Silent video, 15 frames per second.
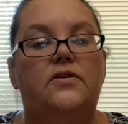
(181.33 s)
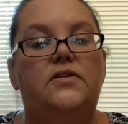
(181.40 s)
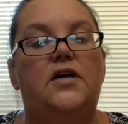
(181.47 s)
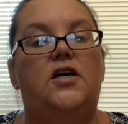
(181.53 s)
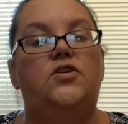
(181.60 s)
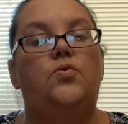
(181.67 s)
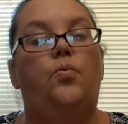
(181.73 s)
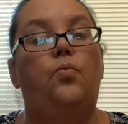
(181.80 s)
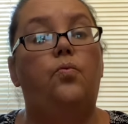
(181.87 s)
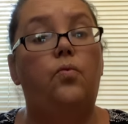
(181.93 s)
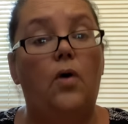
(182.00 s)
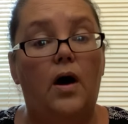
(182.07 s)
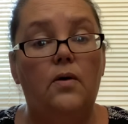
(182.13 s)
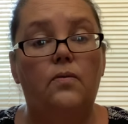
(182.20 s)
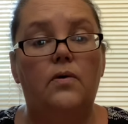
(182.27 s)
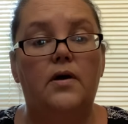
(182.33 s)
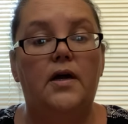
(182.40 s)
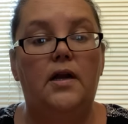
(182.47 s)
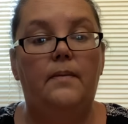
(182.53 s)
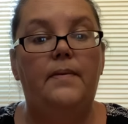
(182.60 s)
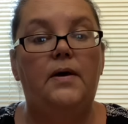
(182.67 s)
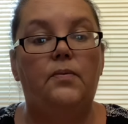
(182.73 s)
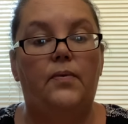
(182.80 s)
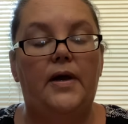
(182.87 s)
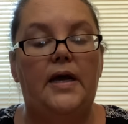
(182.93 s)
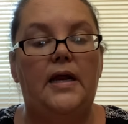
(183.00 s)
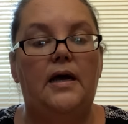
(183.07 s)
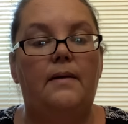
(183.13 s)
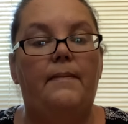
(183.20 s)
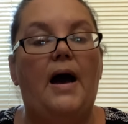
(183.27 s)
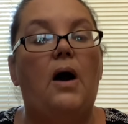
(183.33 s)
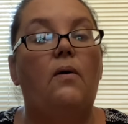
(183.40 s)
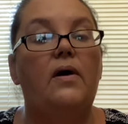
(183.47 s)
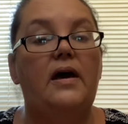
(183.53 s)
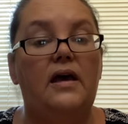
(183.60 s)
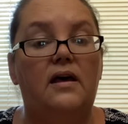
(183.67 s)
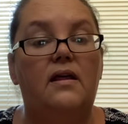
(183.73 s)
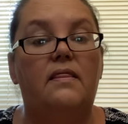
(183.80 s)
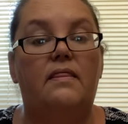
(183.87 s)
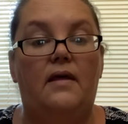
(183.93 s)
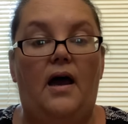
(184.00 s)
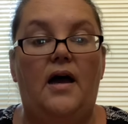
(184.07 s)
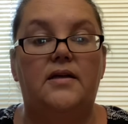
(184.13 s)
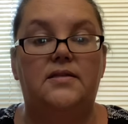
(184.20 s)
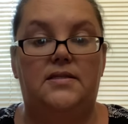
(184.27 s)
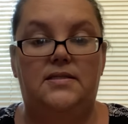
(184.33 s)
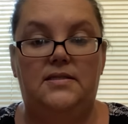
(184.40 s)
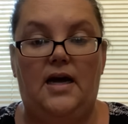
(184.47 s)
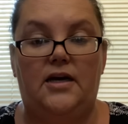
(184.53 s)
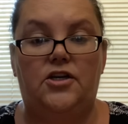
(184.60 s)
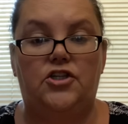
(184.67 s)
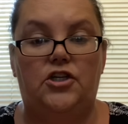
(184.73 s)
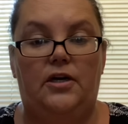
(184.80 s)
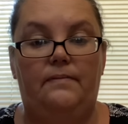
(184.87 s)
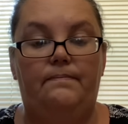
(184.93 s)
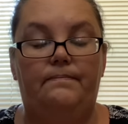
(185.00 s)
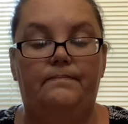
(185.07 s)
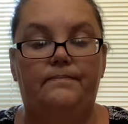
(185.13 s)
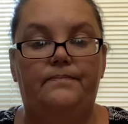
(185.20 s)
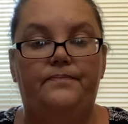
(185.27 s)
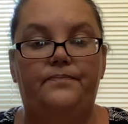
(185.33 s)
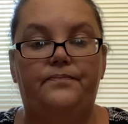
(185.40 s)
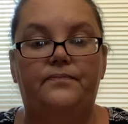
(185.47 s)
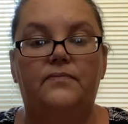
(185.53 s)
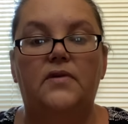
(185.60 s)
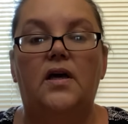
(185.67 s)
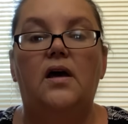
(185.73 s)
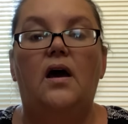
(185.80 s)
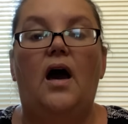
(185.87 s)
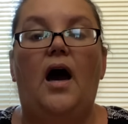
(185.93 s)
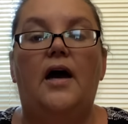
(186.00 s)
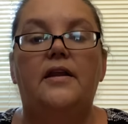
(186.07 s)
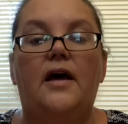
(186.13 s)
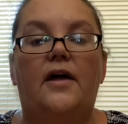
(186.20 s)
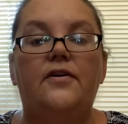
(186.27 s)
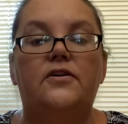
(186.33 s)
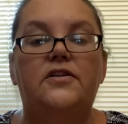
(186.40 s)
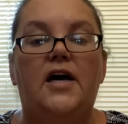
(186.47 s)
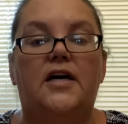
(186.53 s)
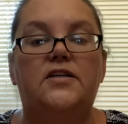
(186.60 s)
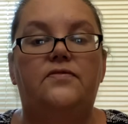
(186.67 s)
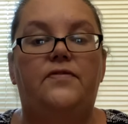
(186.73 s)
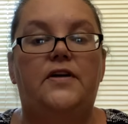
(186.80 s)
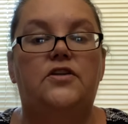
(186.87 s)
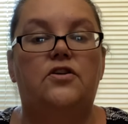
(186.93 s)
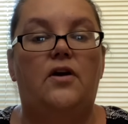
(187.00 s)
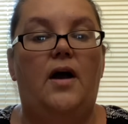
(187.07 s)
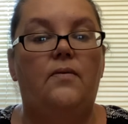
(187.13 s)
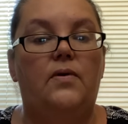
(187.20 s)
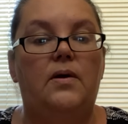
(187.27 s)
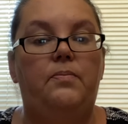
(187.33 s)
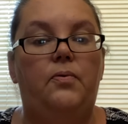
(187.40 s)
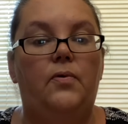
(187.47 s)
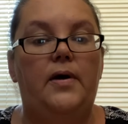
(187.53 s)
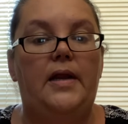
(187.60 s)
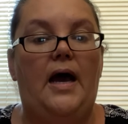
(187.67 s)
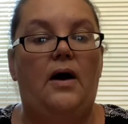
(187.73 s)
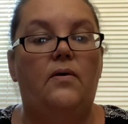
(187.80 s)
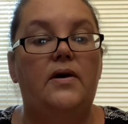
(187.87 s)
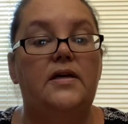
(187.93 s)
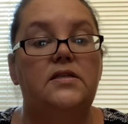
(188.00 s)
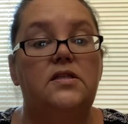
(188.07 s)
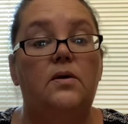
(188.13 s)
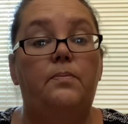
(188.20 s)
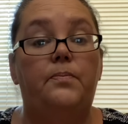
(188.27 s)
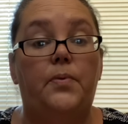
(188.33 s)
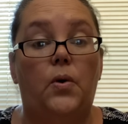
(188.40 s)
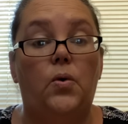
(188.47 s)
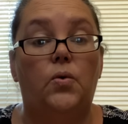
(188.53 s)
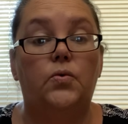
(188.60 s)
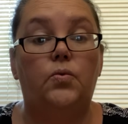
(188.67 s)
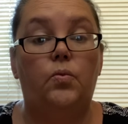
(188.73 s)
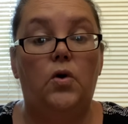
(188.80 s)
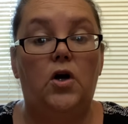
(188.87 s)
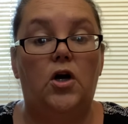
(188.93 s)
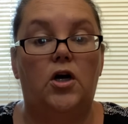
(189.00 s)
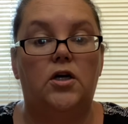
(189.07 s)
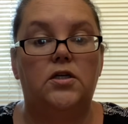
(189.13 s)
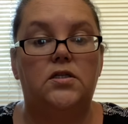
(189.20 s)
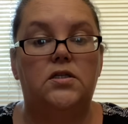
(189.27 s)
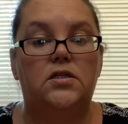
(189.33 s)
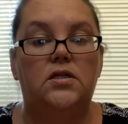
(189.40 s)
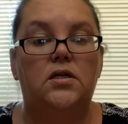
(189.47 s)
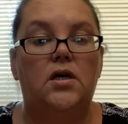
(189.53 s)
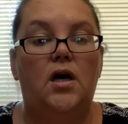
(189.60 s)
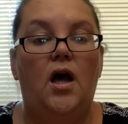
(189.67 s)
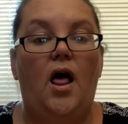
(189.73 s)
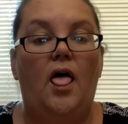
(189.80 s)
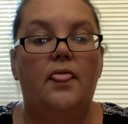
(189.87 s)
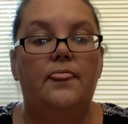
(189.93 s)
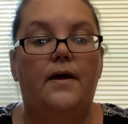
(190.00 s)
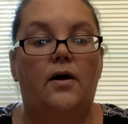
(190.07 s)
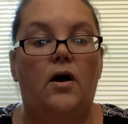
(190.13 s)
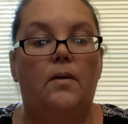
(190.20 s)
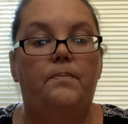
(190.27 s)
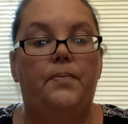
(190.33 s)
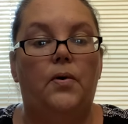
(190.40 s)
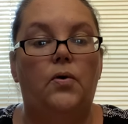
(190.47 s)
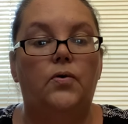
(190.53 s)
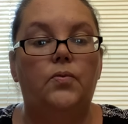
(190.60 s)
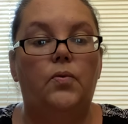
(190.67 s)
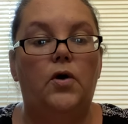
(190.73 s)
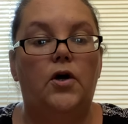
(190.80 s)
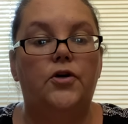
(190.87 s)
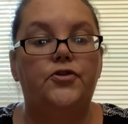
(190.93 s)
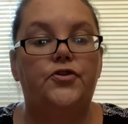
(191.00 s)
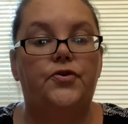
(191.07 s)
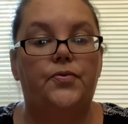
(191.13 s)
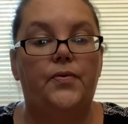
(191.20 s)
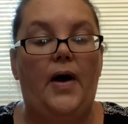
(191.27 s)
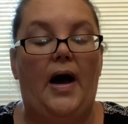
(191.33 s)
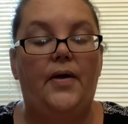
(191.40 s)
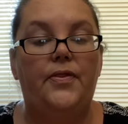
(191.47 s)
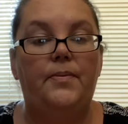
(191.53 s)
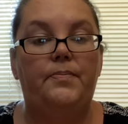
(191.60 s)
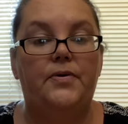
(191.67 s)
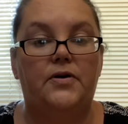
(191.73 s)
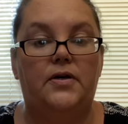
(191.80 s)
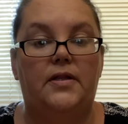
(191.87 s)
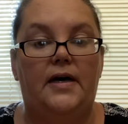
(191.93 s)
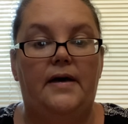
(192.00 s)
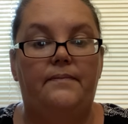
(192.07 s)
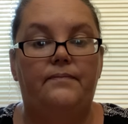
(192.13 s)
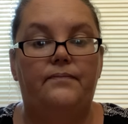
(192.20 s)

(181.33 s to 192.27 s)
us what we're going to be reading about in that section. Another text feature I want to point out is the bold words. There are bold words throughout the booklet.